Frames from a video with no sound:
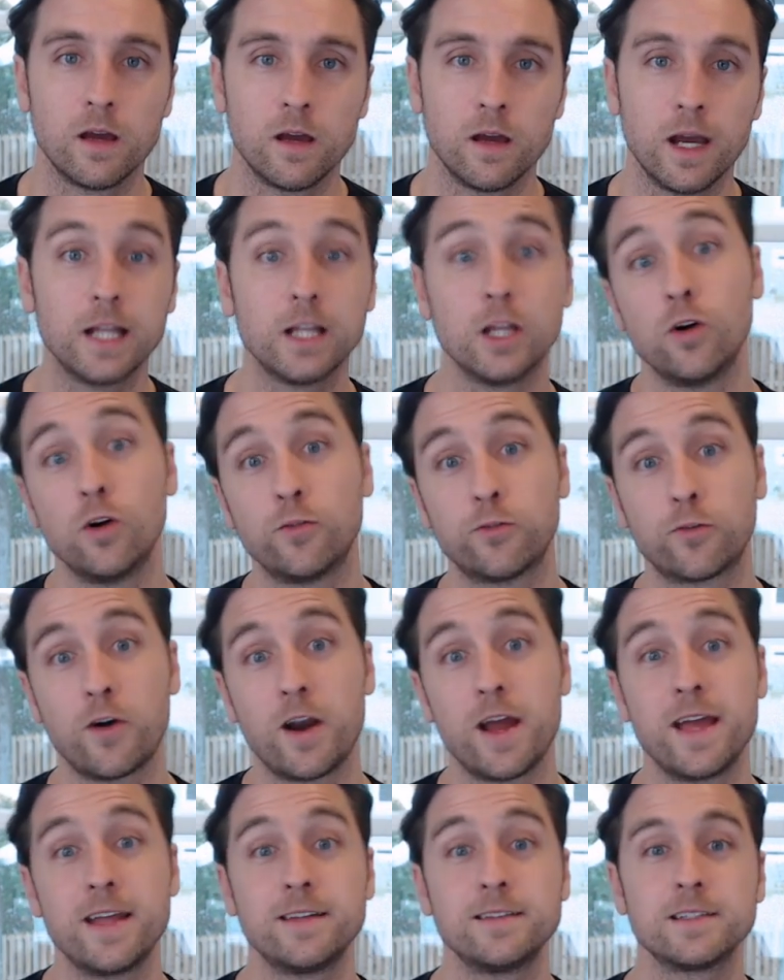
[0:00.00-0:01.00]
Hello,
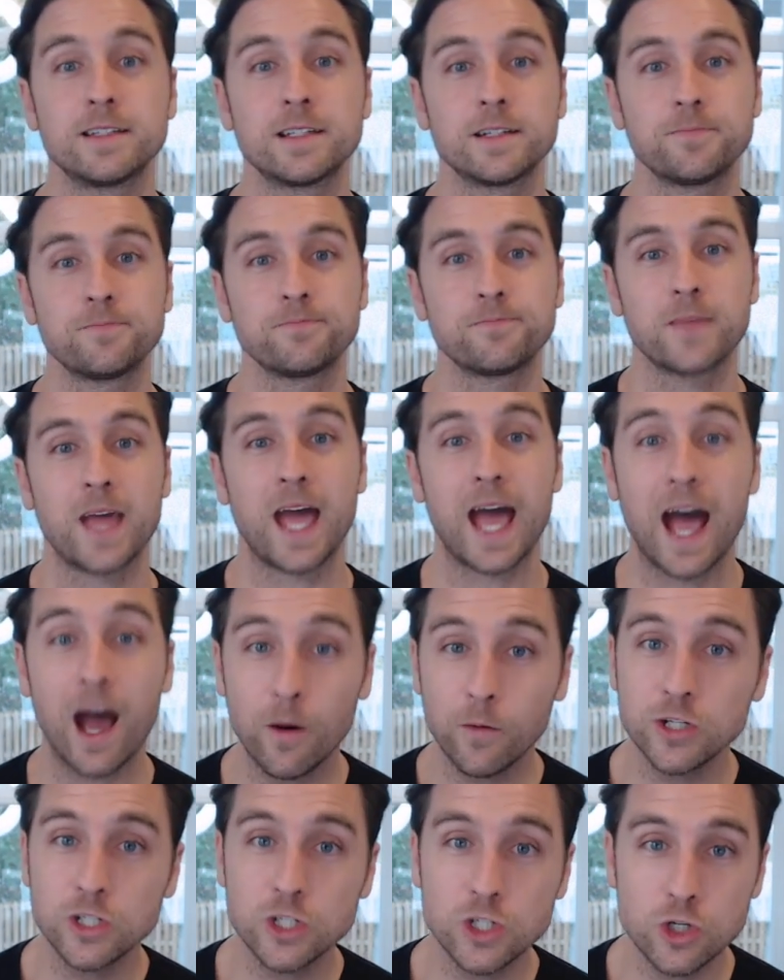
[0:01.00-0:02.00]
friend. How
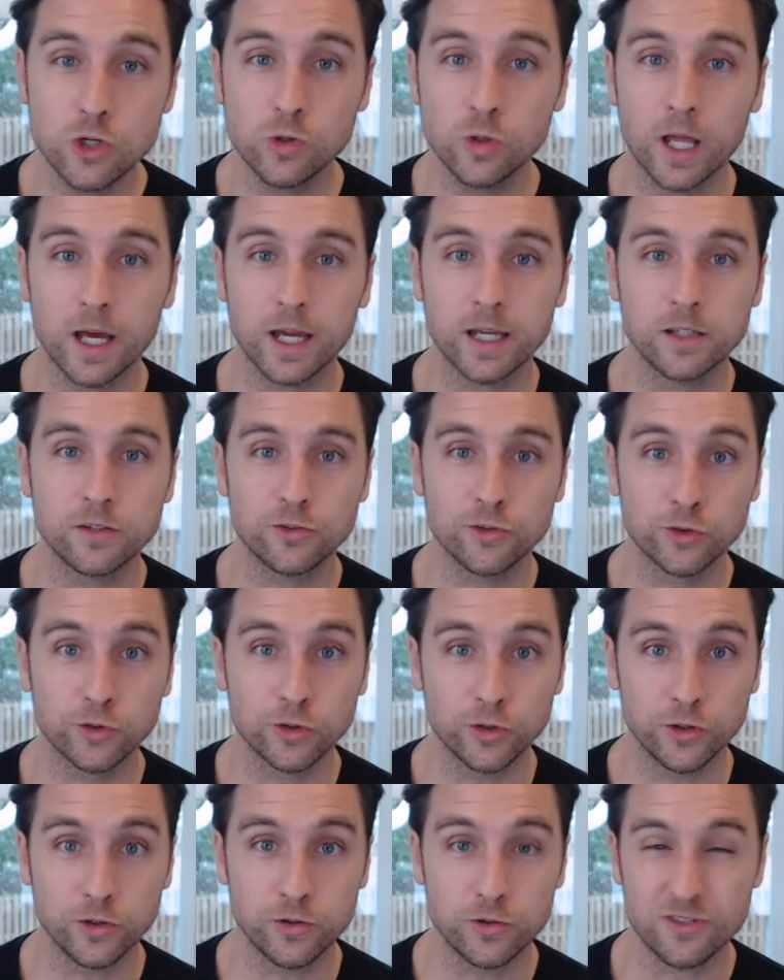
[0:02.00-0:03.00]
would you like to
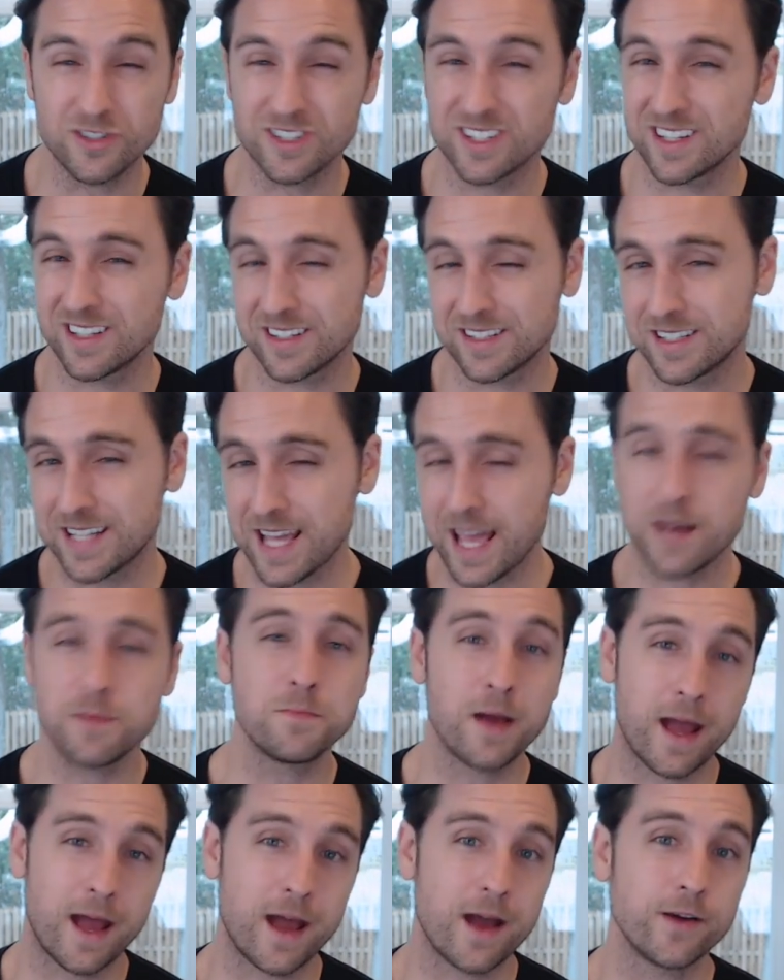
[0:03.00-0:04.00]
lose 10
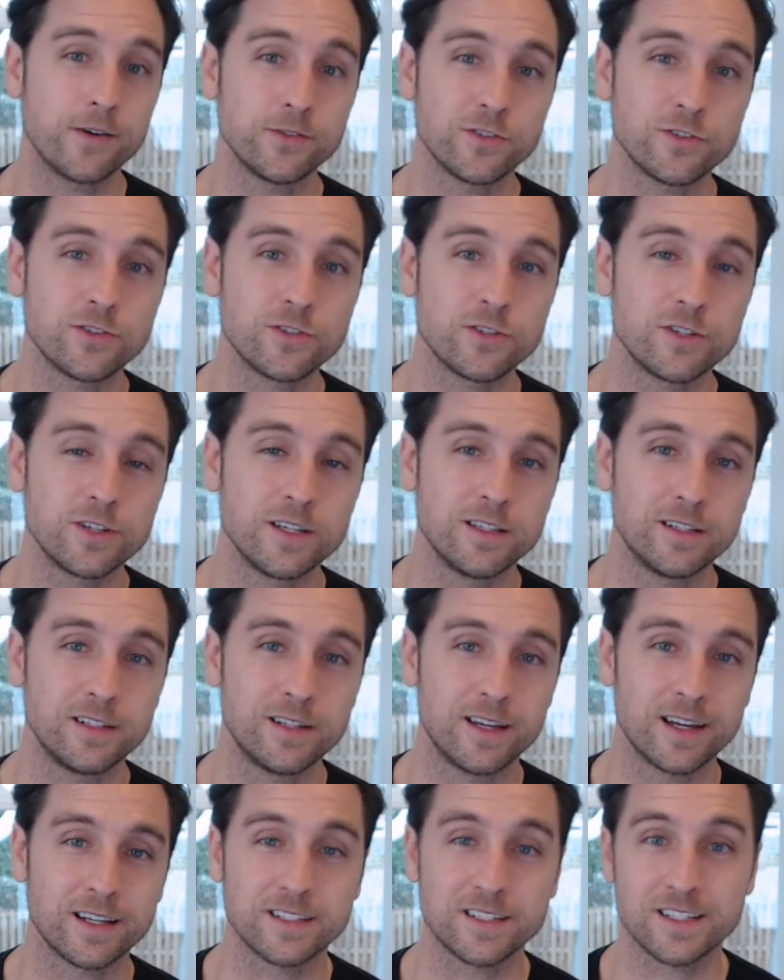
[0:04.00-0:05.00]
pounds in the
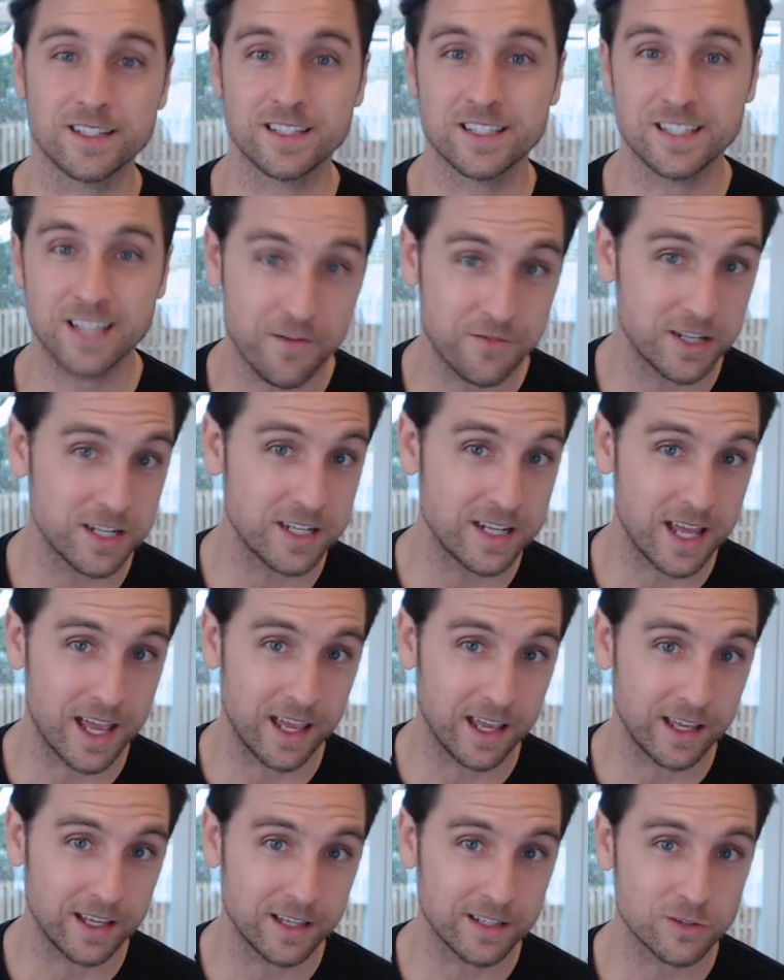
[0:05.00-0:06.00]
next seven
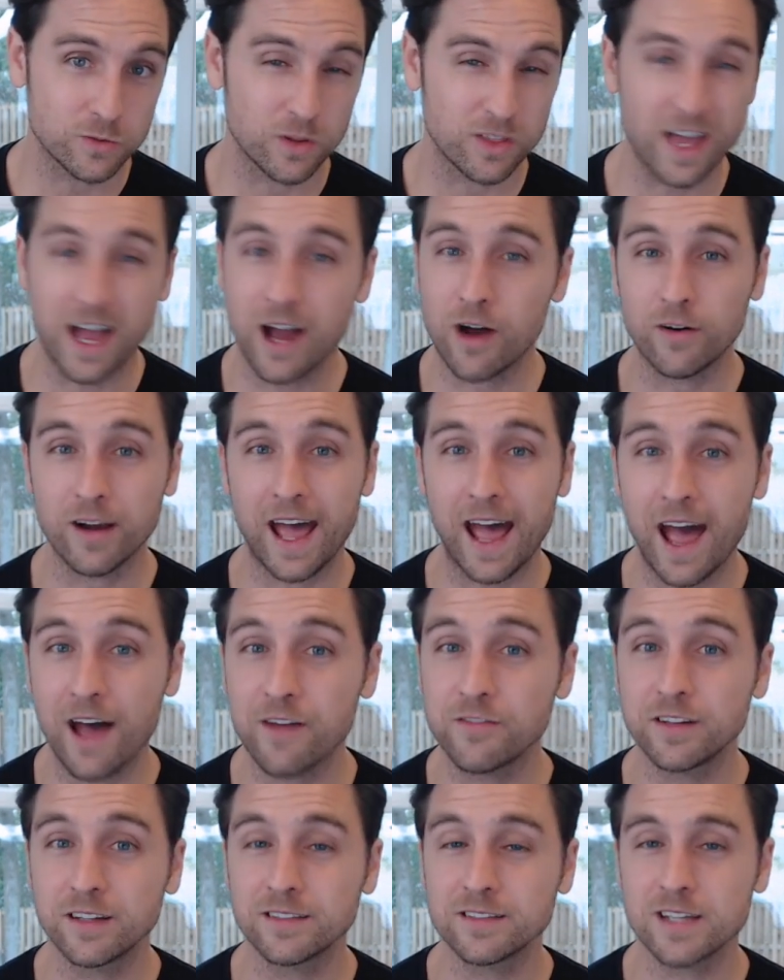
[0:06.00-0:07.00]
days without
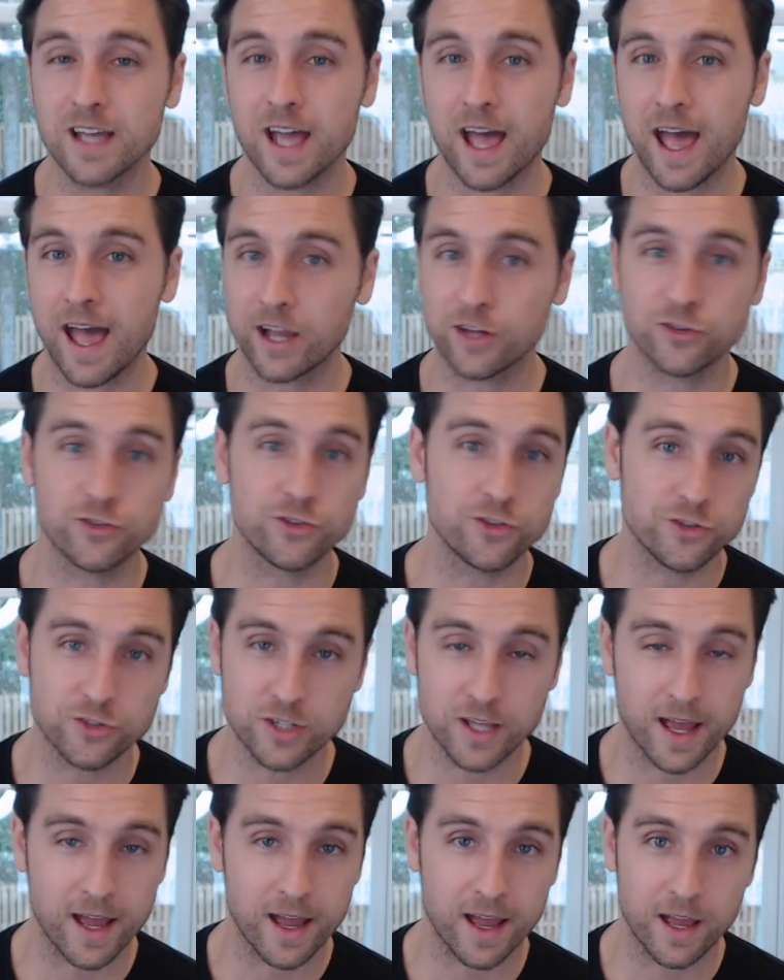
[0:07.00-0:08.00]
having to
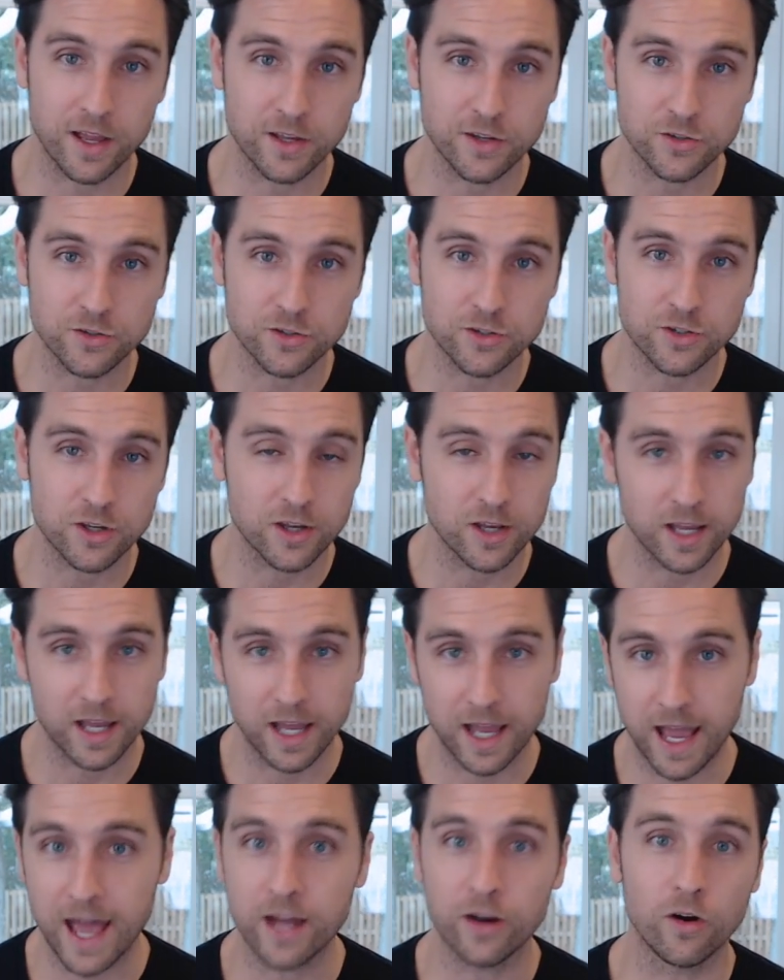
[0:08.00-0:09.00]
exercise
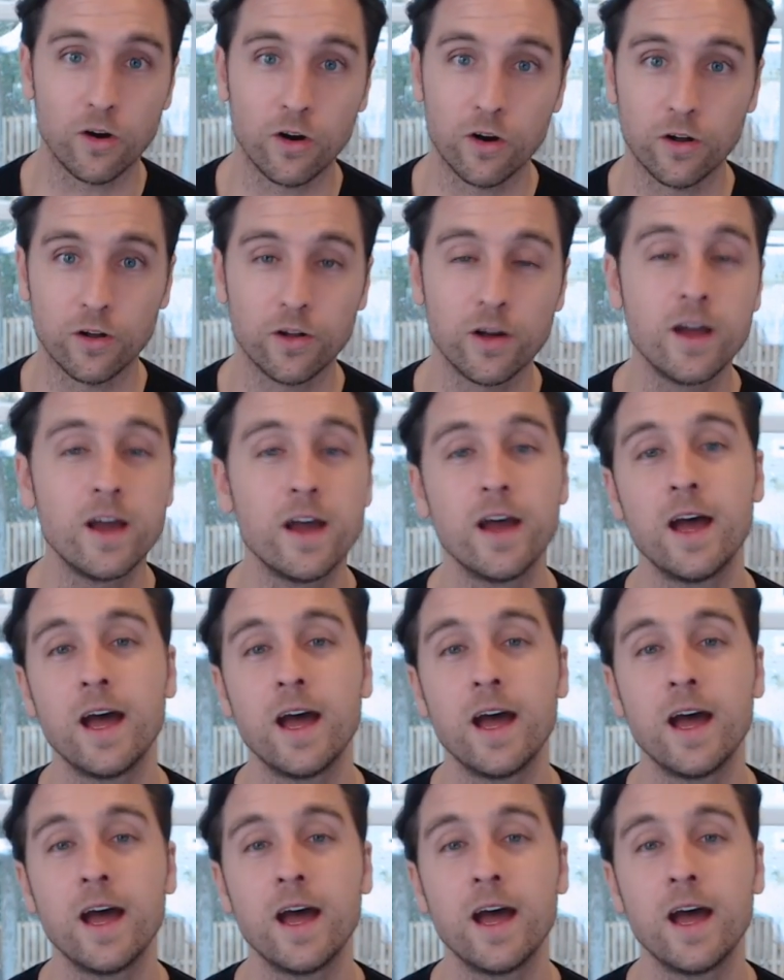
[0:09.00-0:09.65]
at all?